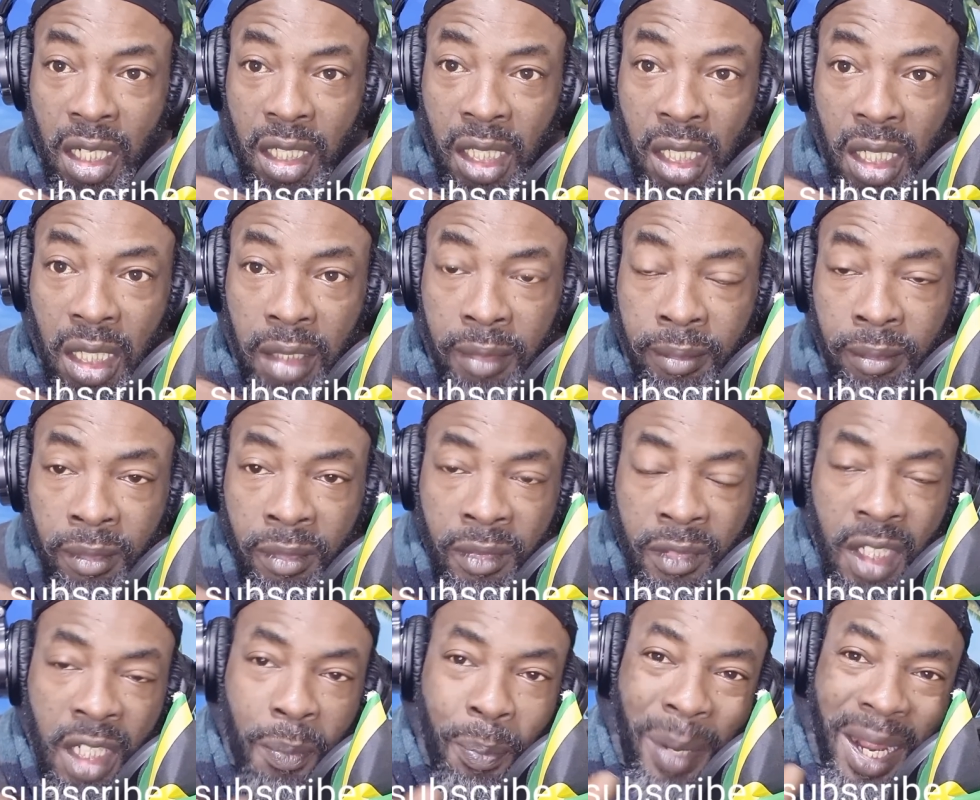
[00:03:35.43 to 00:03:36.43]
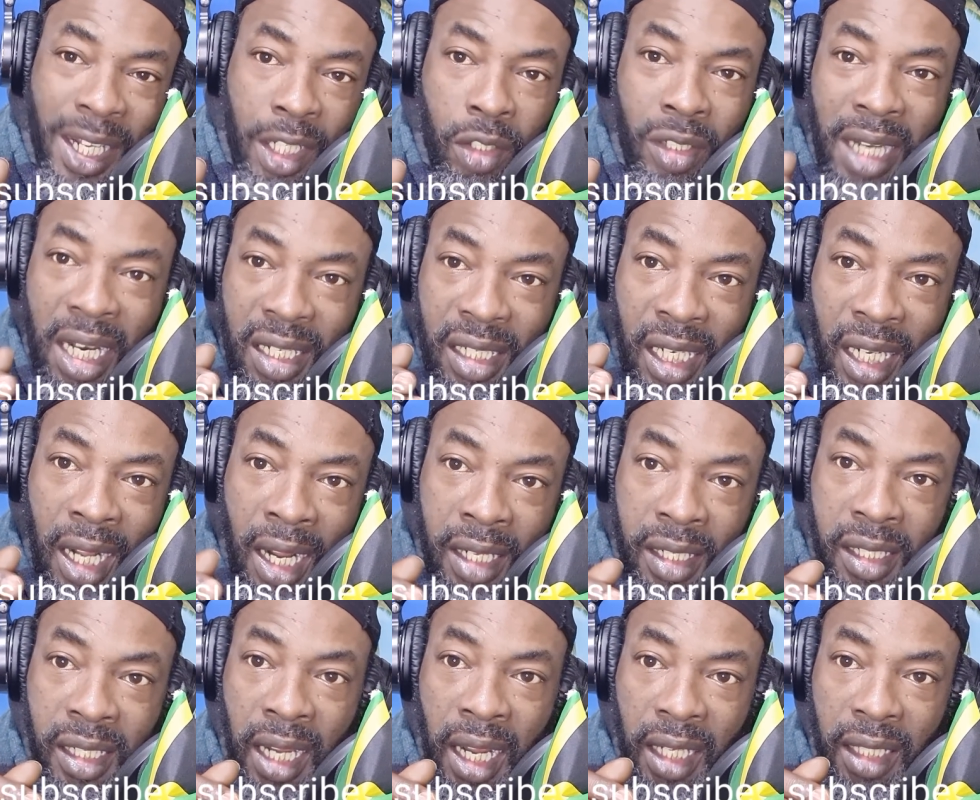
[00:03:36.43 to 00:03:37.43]
See, Spice could have taken a
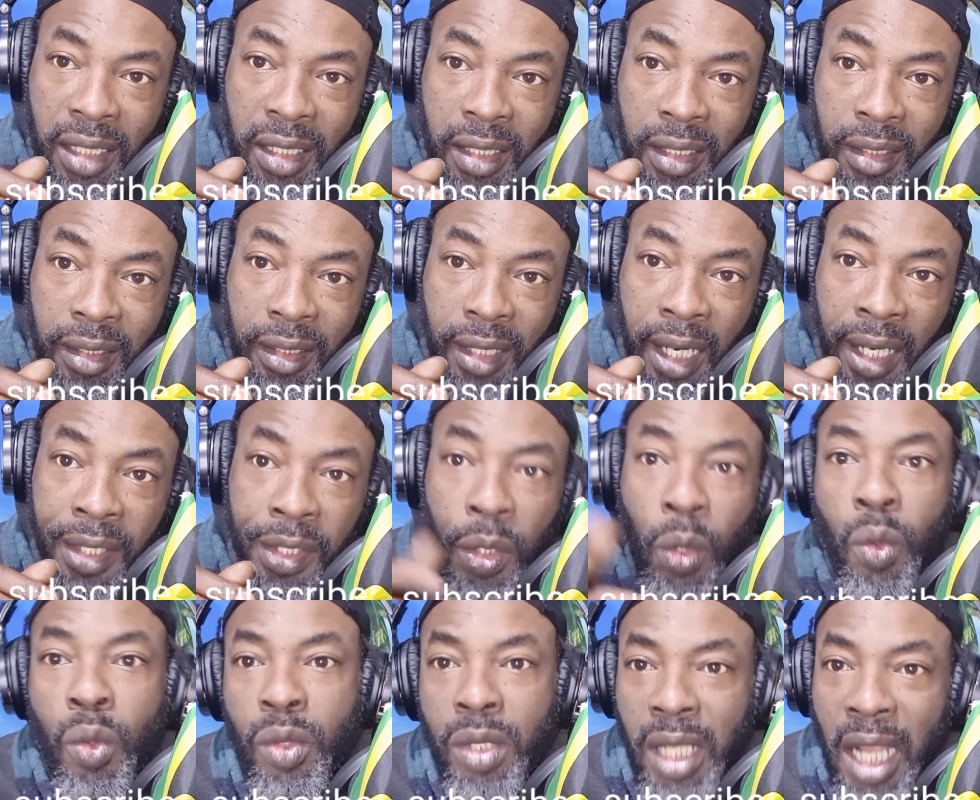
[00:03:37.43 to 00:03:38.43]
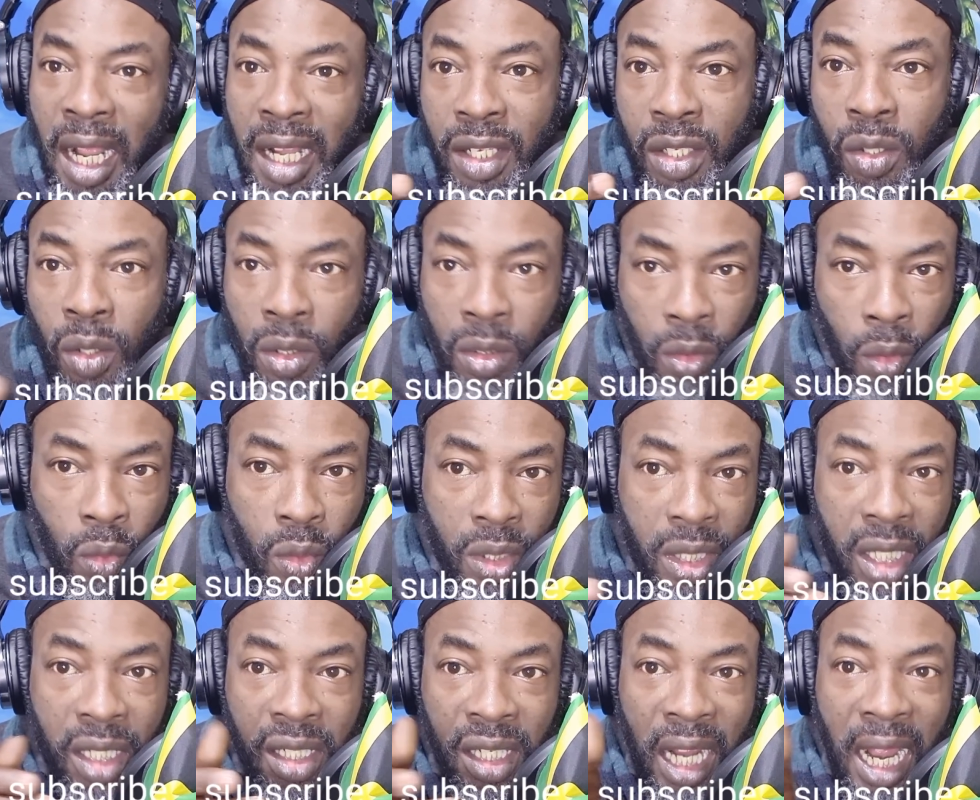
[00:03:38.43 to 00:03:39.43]
stand and also
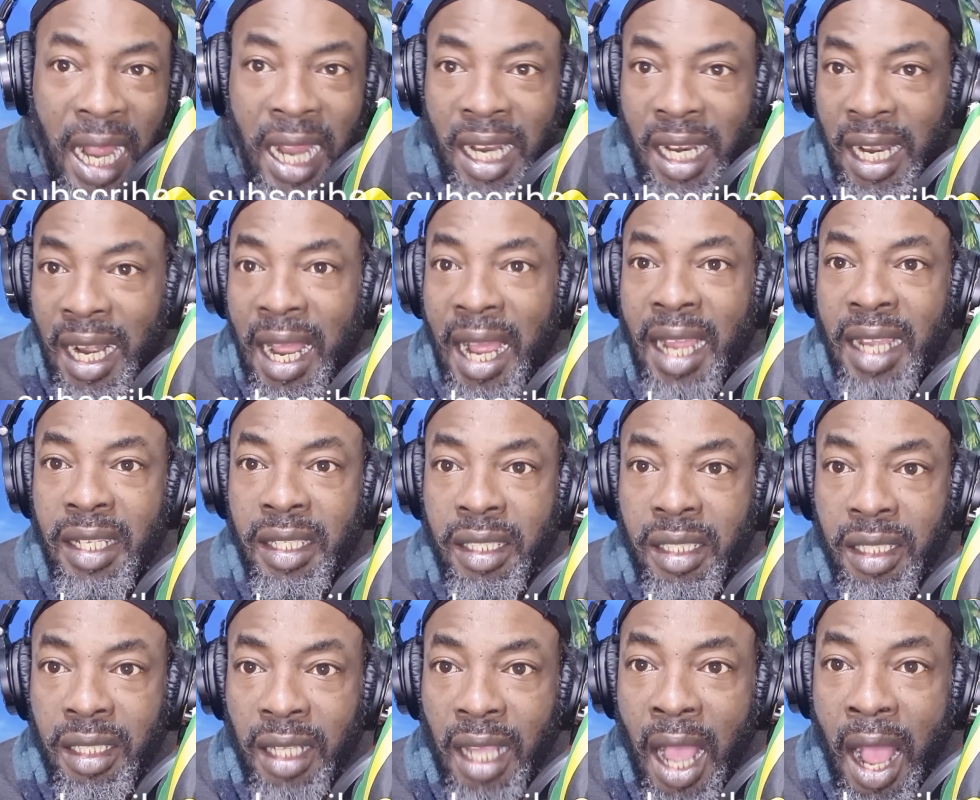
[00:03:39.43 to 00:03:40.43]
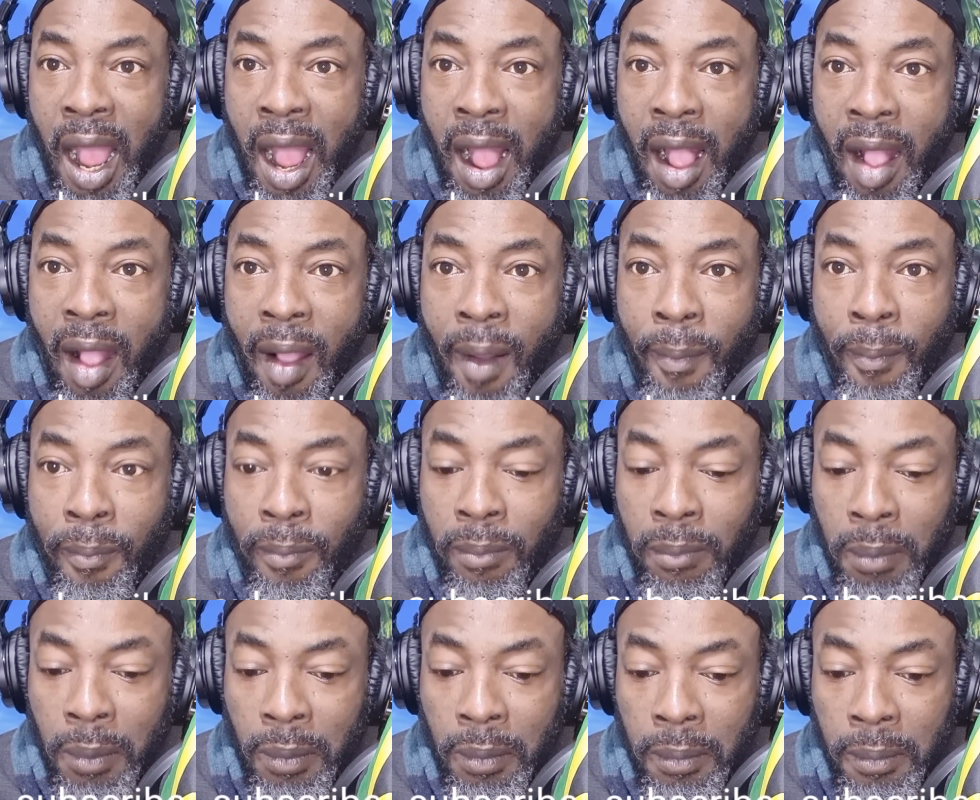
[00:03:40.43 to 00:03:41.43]
use this to highlight
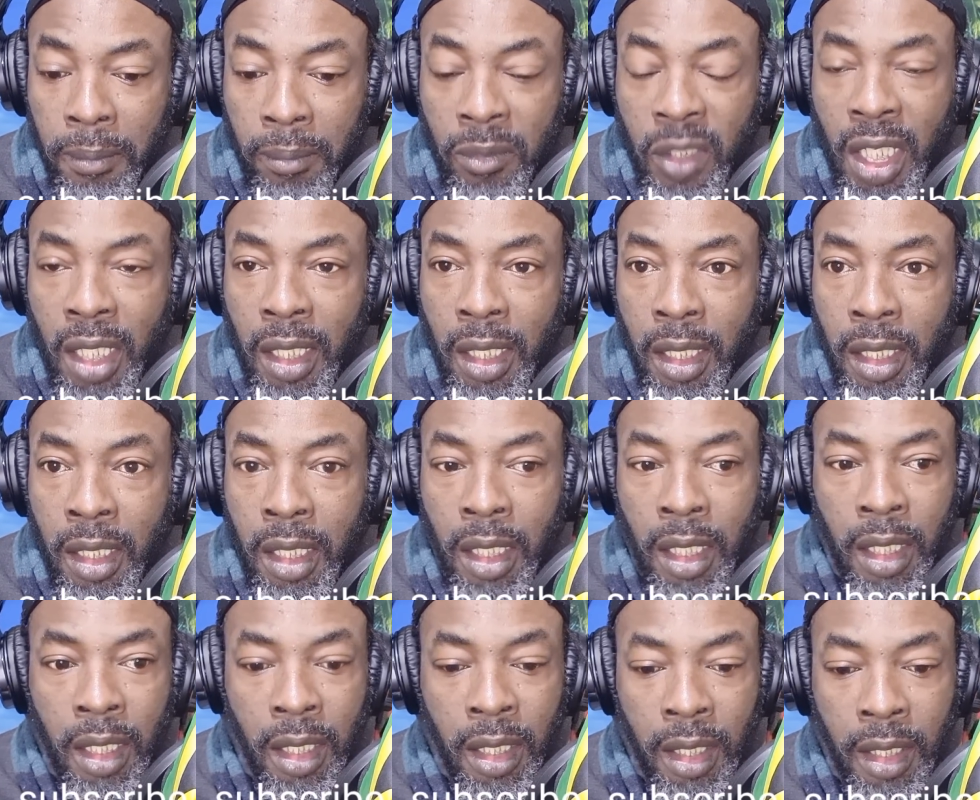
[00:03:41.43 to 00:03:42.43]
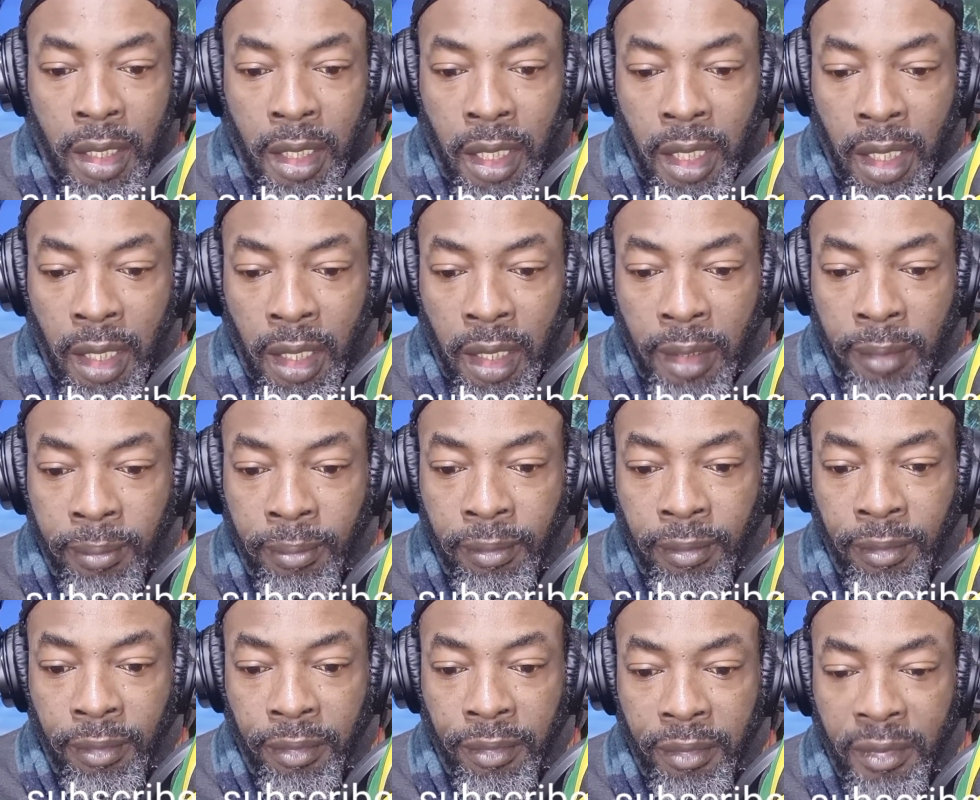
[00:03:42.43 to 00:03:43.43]
the
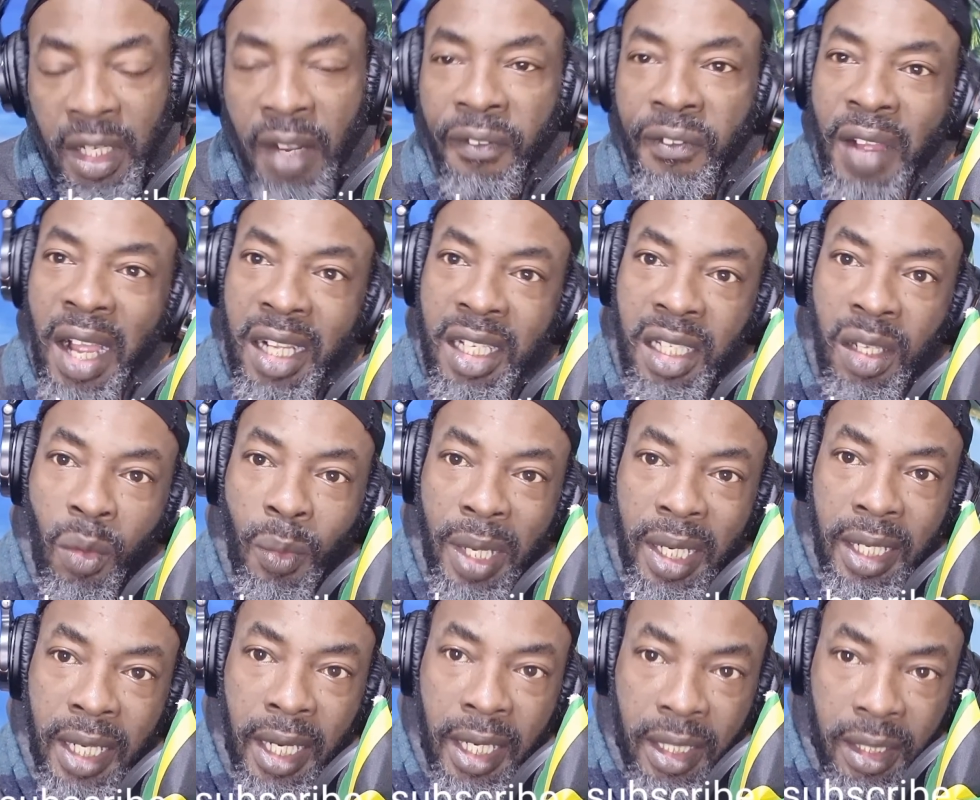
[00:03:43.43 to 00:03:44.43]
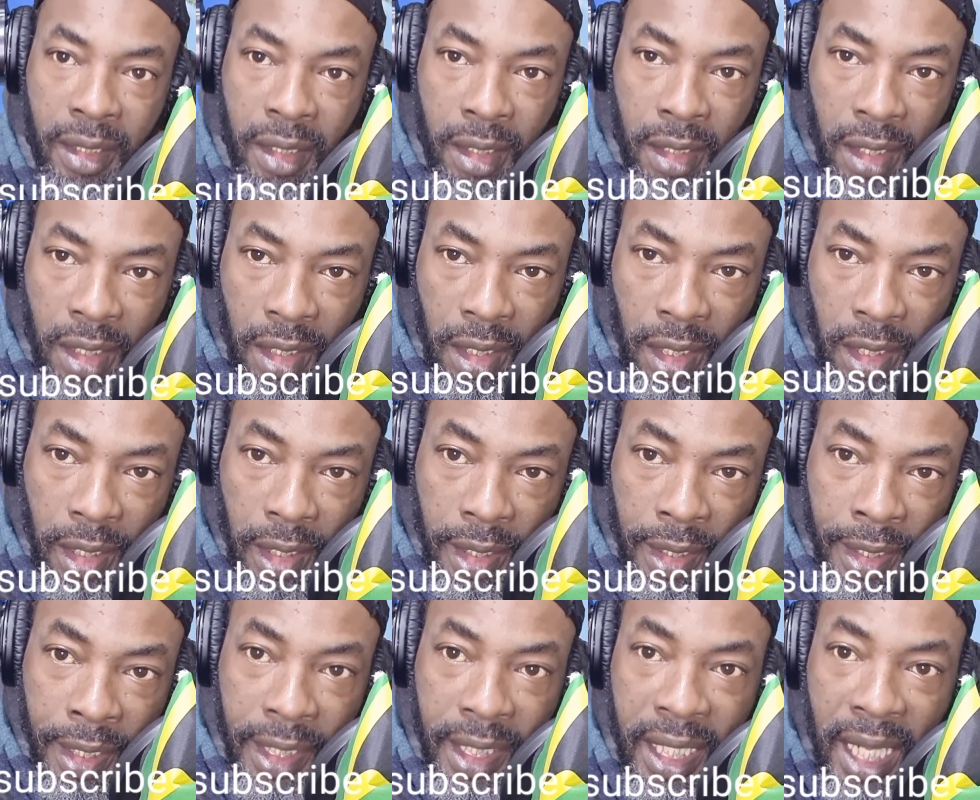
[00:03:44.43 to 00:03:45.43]
facts are, well, then
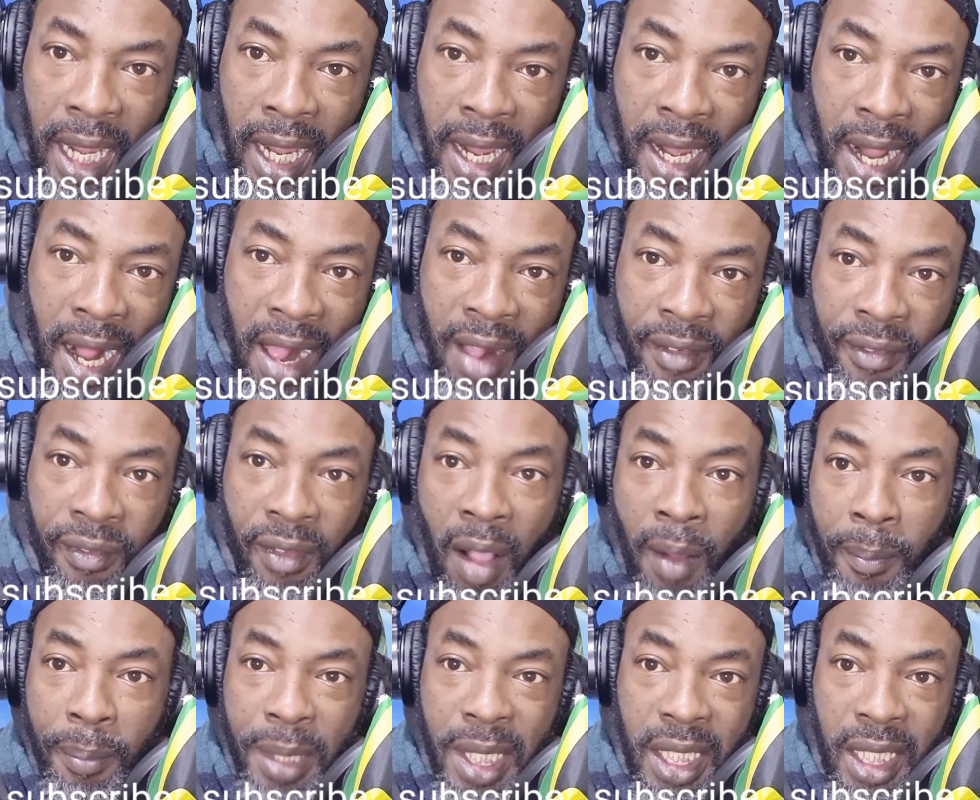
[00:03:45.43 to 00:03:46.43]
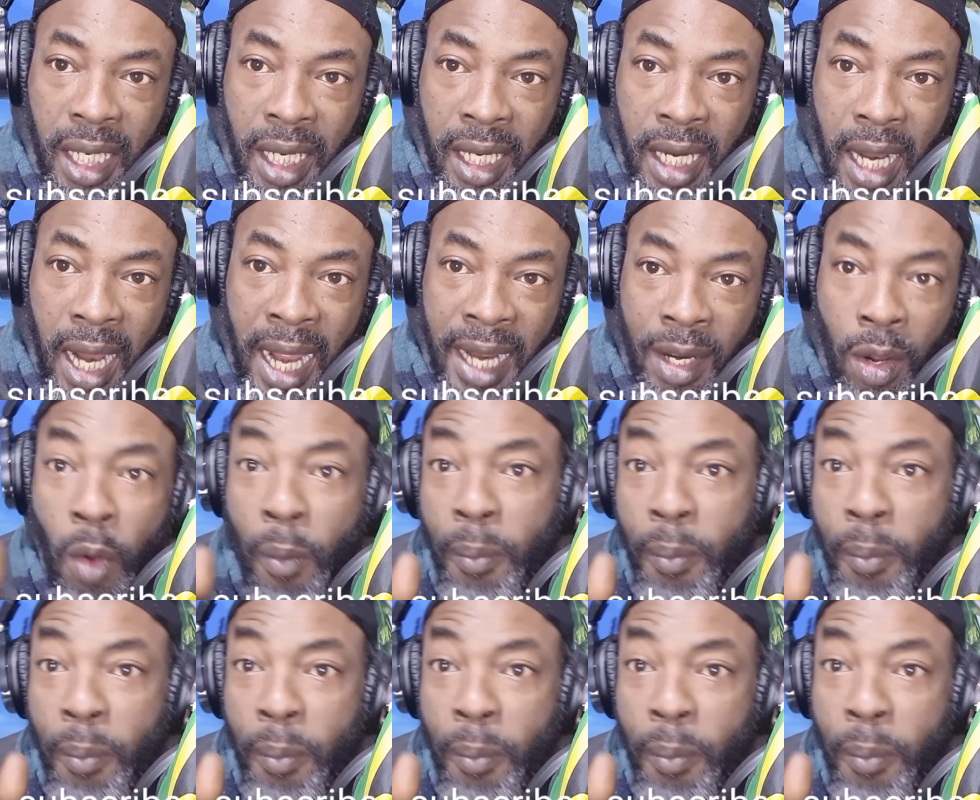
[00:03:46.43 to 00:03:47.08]
you can't have opinion